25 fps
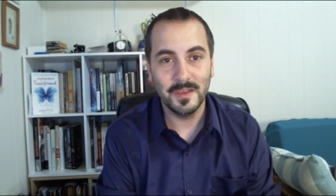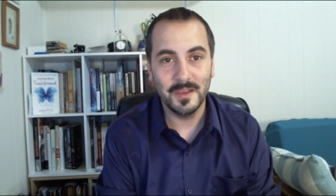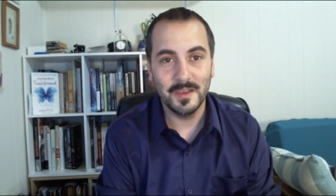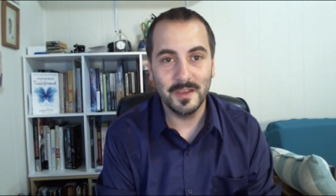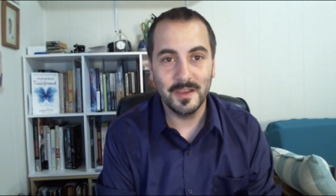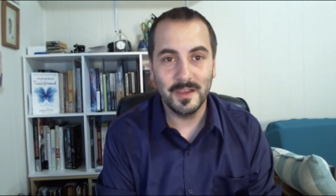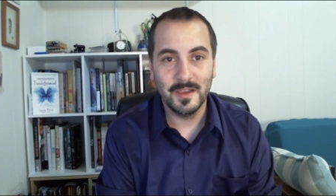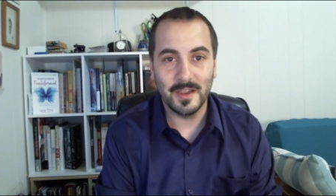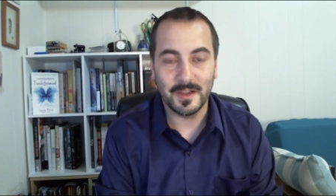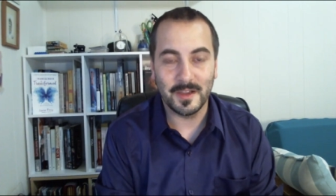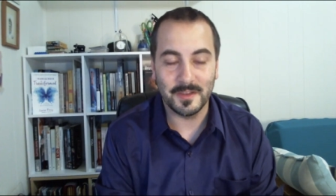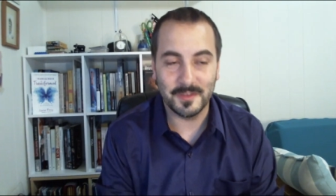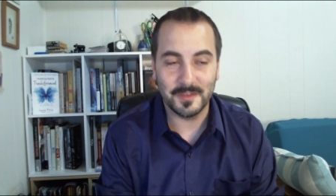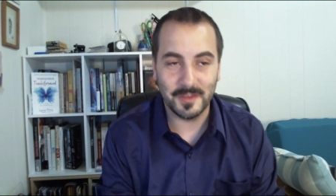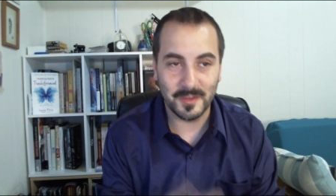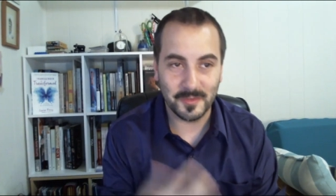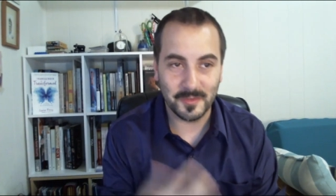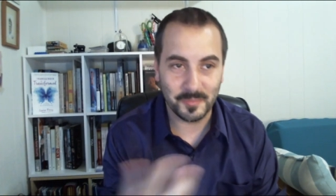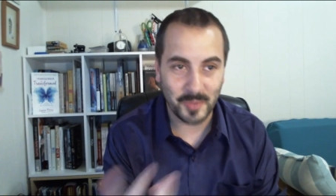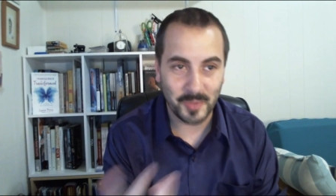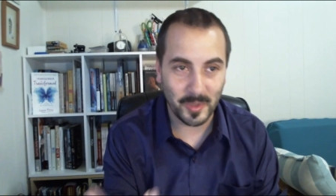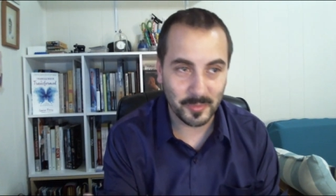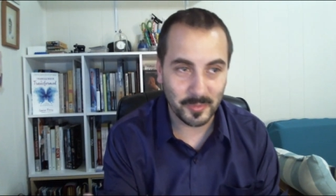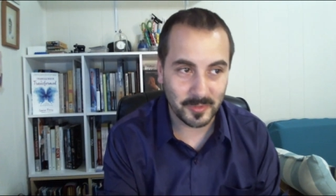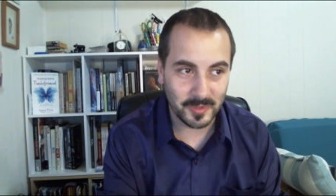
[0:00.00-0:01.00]
I could say this
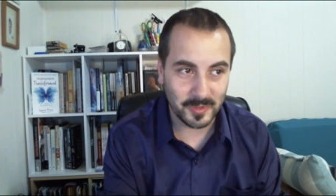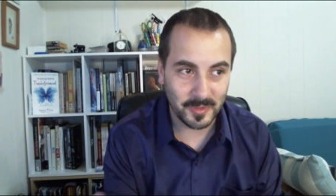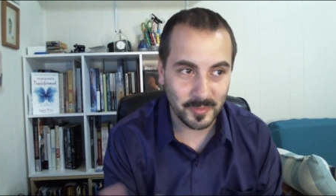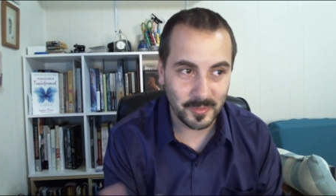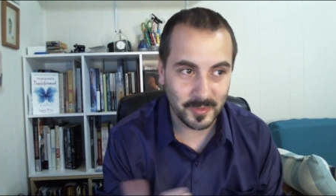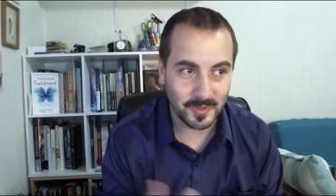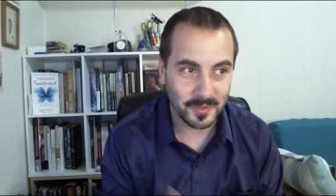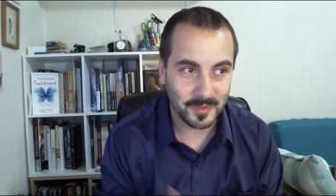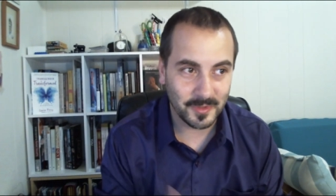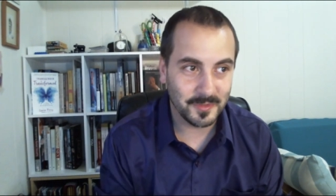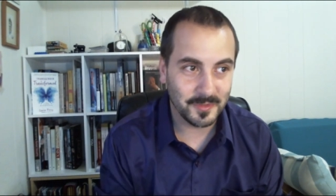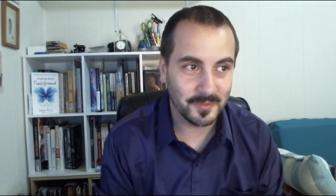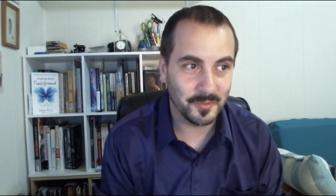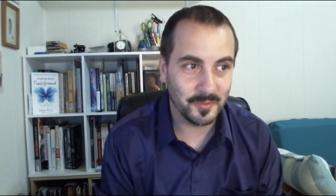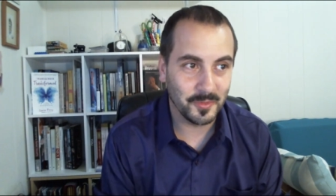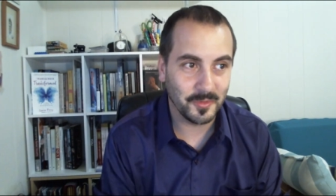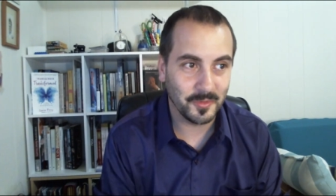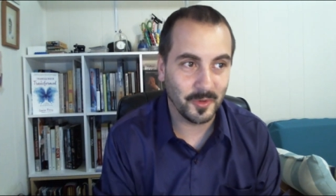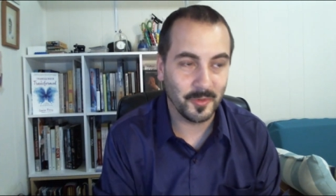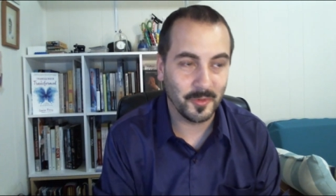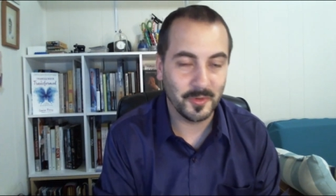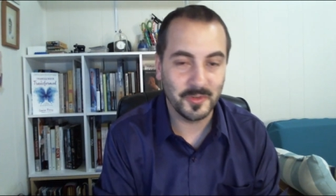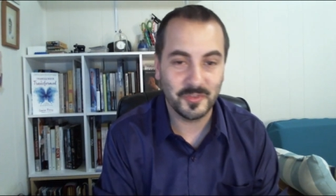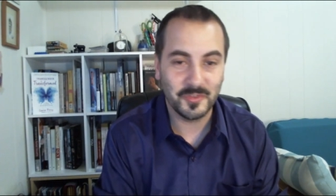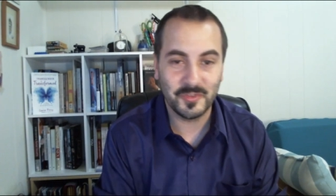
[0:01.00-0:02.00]
publicly because it was
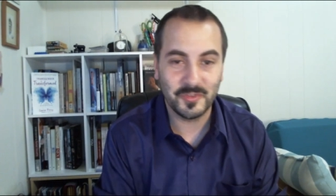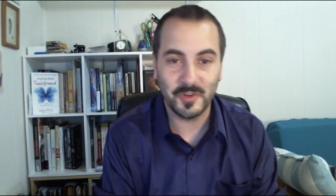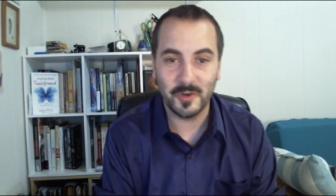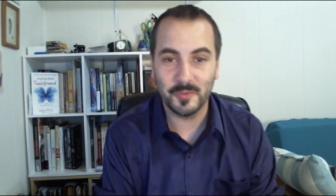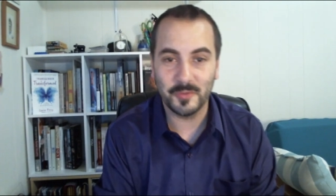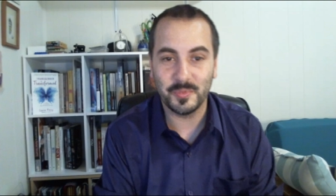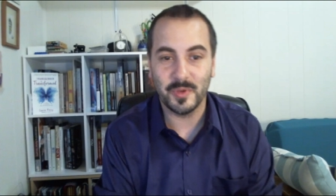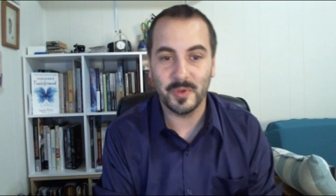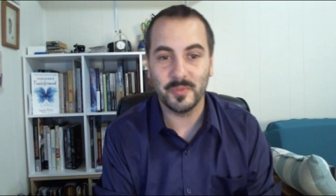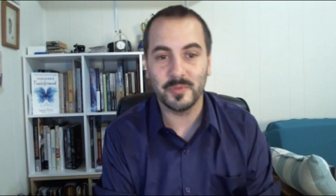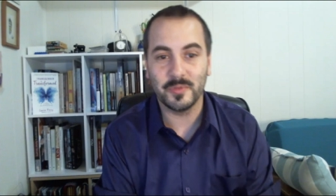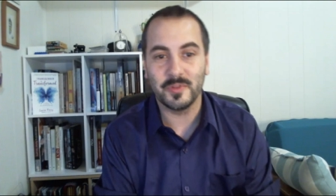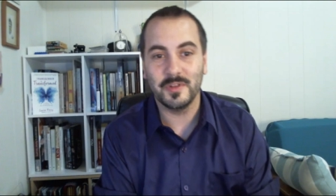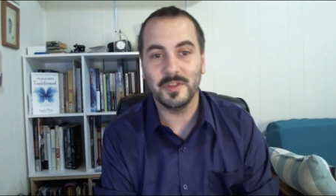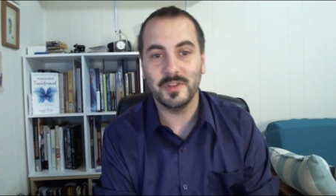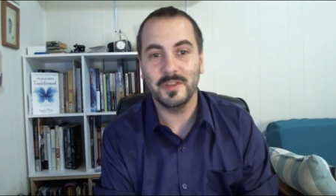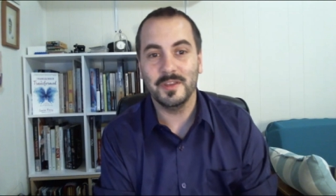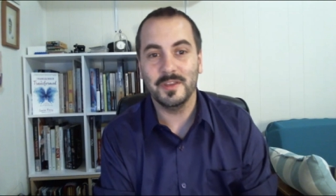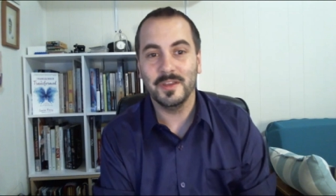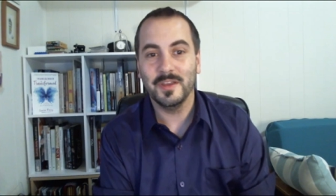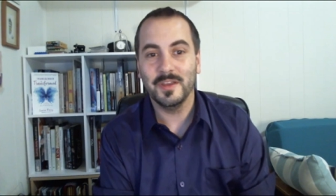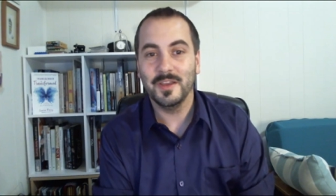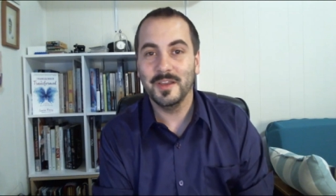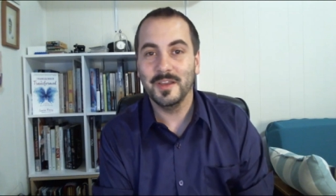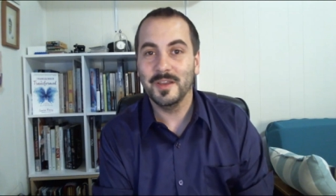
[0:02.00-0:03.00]
already shared publicly,
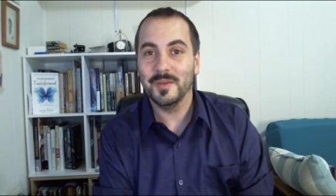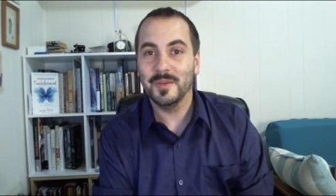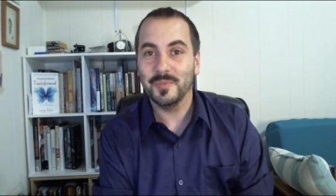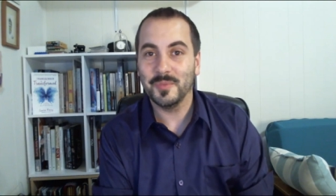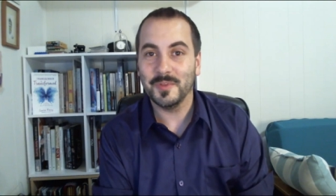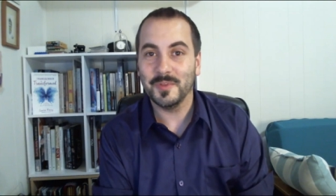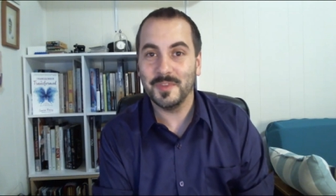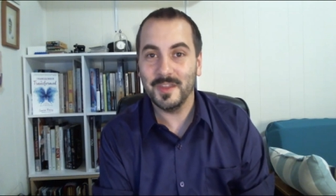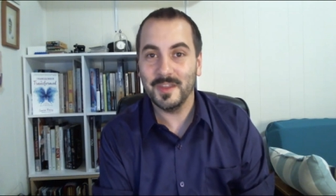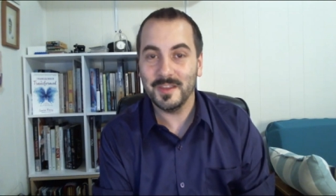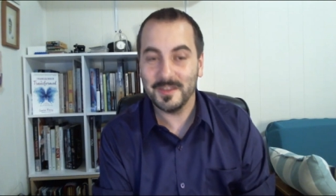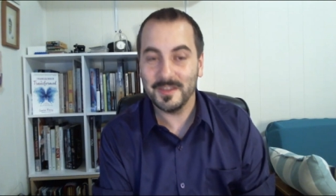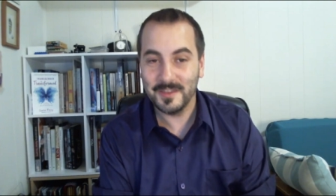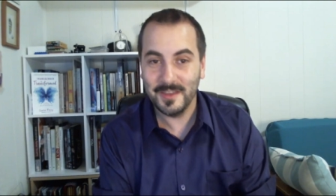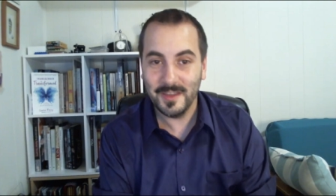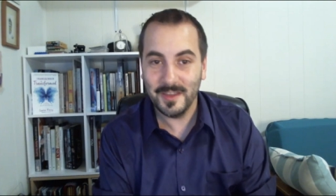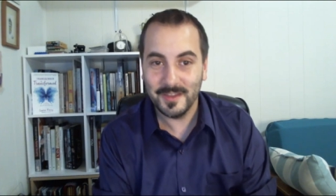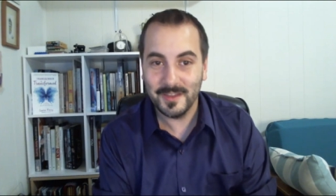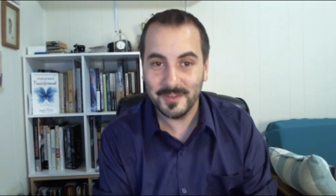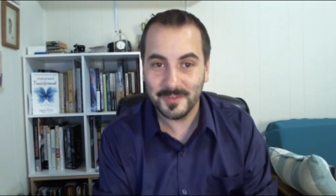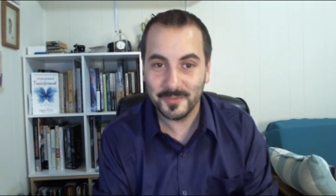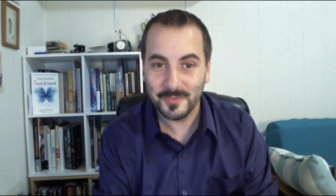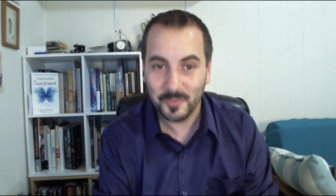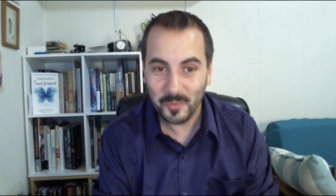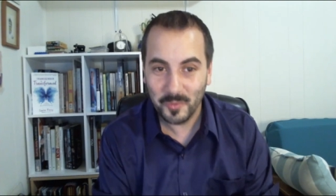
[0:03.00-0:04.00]
but that
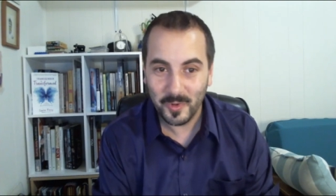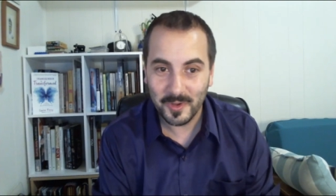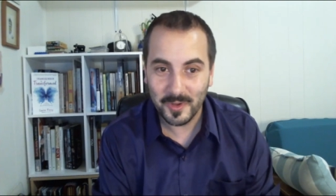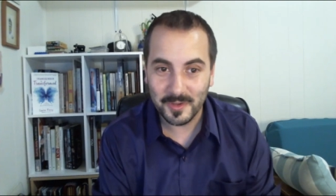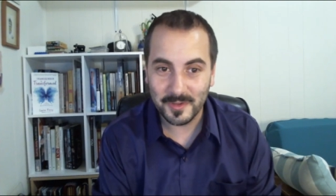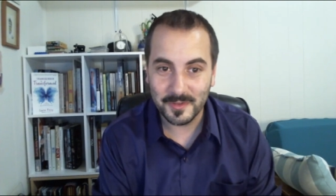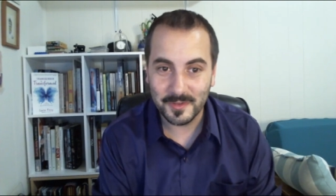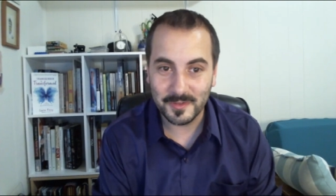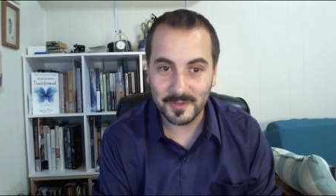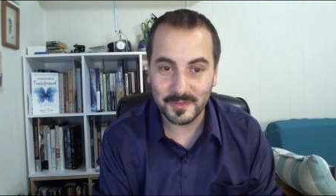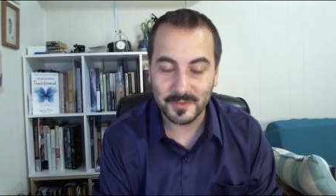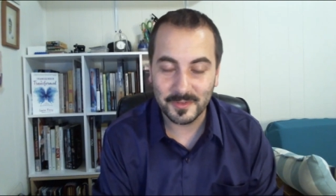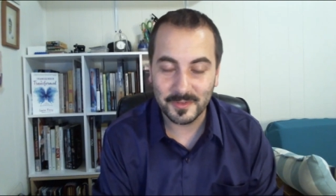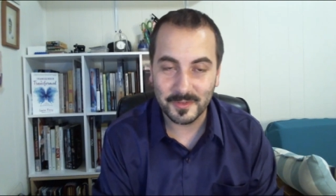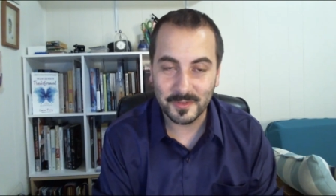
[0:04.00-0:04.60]
guest was